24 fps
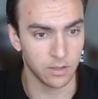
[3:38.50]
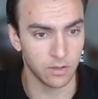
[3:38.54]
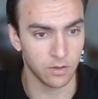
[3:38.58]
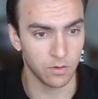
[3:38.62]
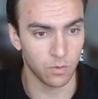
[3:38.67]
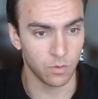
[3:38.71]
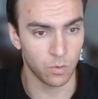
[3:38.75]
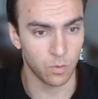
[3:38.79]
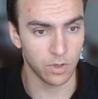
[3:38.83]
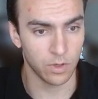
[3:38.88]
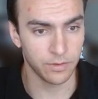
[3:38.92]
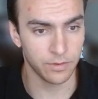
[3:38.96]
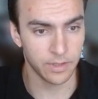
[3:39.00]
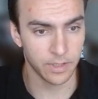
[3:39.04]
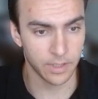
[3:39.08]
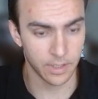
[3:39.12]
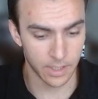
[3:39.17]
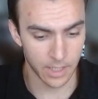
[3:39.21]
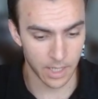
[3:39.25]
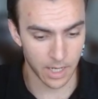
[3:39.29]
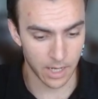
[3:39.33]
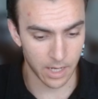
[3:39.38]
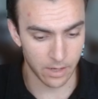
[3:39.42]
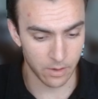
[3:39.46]
one thing
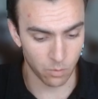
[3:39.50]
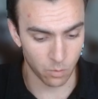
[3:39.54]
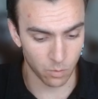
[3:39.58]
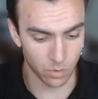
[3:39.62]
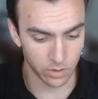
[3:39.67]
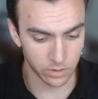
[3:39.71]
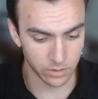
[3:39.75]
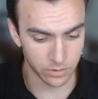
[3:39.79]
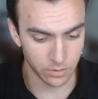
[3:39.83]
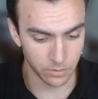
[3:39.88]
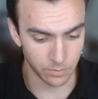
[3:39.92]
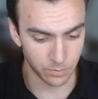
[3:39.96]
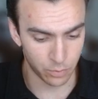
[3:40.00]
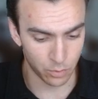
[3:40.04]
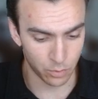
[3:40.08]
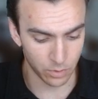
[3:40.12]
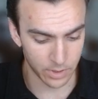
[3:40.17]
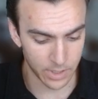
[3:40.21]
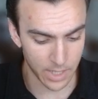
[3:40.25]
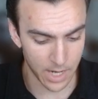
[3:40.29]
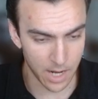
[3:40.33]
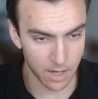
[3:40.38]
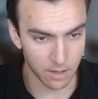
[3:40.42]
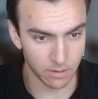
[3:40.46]
I want to point
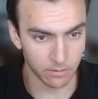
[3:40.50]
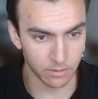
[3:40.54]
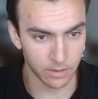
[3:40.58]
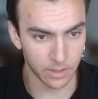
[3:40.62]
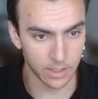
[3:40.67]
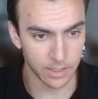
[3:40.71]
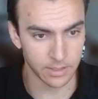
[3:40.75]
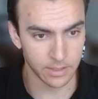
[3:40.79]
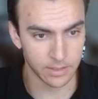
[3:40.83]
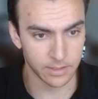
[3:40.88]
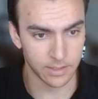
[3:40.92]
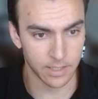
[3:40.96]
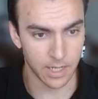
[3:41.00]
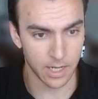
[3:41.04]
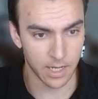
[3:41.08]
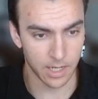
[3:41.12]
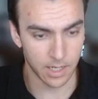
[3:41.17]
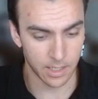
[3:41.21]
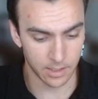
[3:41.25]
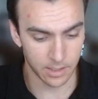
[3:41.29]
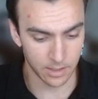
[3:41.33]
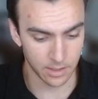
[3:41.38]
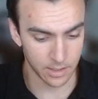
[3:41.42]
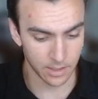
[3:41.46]
out is that,
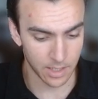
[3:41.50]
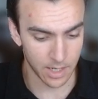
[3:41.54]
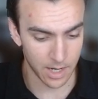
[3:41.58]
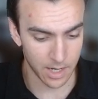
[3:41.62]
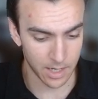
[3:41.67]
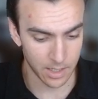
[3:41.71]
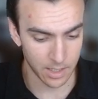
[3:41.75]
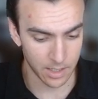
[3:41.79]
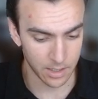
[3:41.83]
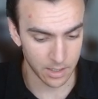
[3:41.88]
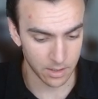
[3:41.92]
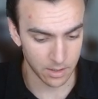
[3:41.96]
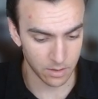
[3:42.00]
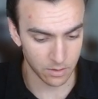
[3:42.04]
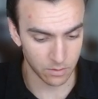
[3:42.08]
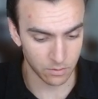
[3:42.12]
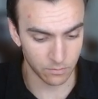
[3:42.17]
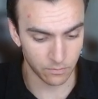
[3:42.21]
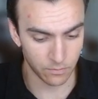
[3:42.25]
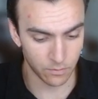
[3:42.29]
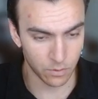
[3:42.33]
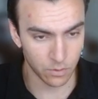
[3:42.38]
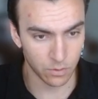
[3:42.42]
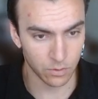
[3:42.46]

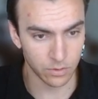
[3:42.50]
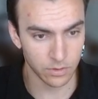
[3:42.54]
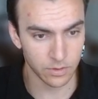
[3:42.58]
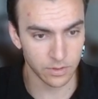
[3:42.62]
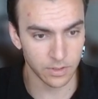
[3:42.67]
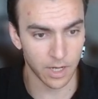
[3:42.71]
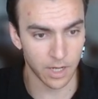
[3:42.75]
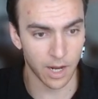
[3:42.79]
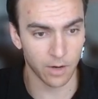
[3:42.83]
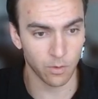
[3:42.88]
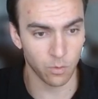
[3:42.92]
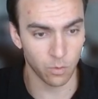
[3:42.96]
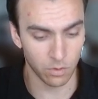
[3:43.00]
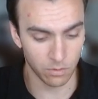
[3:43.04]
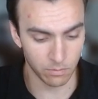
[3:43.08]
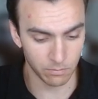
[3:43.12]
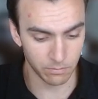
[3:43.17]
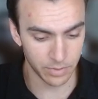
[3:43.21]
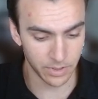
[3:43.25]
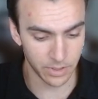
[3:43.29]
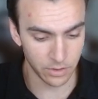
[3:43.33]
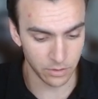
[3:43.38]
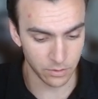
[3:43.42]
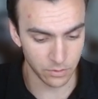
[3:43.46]
of course, I won't be
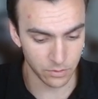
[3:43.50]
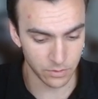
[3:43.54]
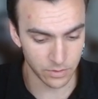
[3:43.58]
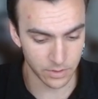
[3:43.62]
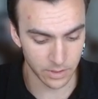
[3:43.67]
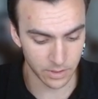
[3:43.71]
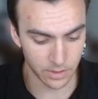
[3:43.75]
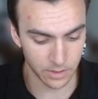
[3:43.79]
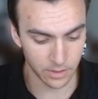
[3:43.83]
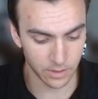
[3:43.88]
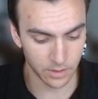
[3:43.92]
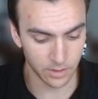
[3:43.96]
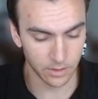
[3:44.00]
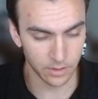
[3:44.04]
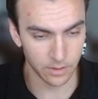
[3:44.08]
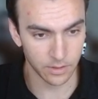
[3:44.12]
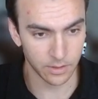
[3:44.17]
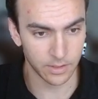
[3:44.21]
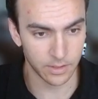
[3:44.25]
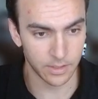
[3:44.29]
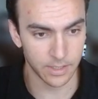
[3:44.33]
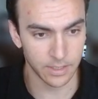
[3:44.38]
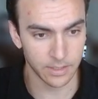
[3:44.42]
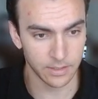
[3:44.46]
using
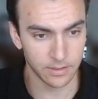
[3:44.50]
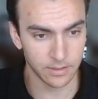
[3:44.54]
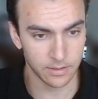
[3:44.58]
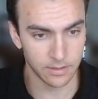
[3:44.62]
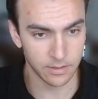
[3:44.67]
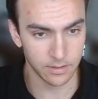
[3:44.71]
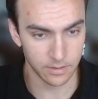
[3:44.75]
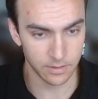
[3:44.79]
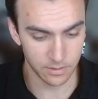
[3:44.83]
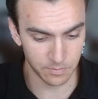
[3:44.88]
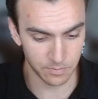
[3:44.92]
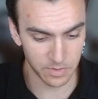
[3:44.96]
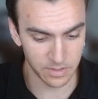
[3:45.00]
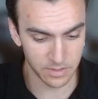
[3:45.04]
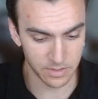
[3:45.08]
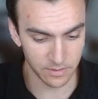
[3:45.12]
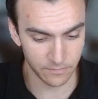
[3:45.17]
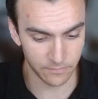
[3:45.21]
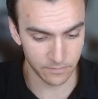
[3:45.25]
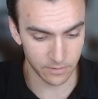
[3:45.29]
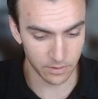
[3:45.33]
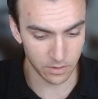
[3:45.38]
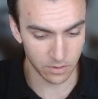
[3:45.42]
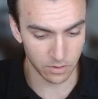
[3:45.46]
this
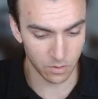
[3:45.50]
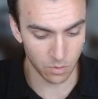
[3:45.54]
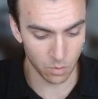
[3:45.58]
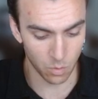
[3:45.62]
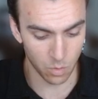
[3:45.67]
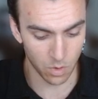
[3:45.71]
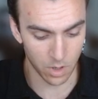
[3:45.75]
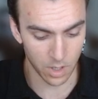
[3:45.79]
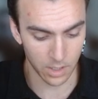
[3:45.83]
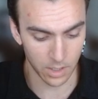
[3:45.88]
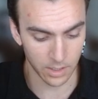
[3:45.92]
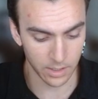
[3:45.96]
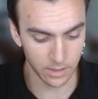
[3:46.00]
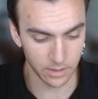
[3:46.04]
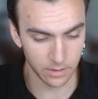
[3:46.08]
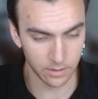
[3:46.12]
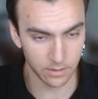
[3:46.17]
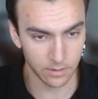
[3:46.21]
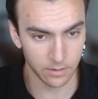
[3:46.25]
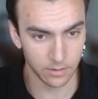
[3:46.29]
specific wallet